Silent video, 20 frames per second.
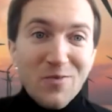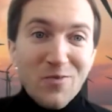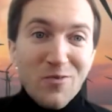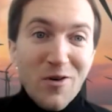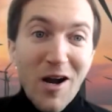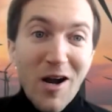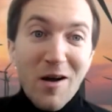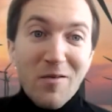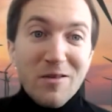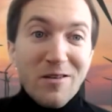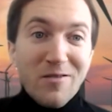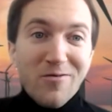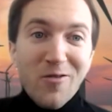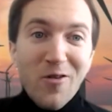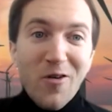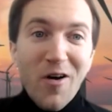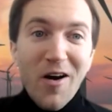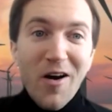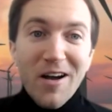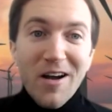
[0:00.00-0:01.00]
probably
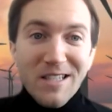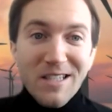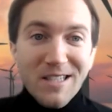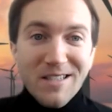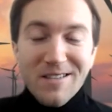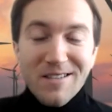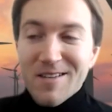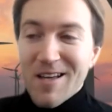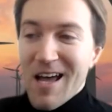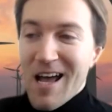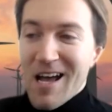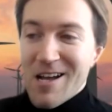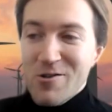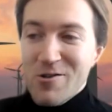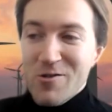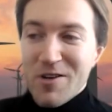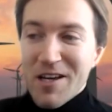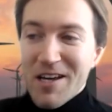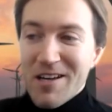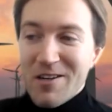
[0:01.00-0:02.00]
for us
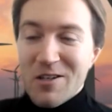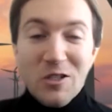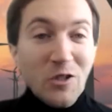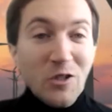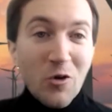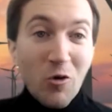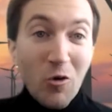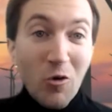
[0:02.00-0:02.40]
educators the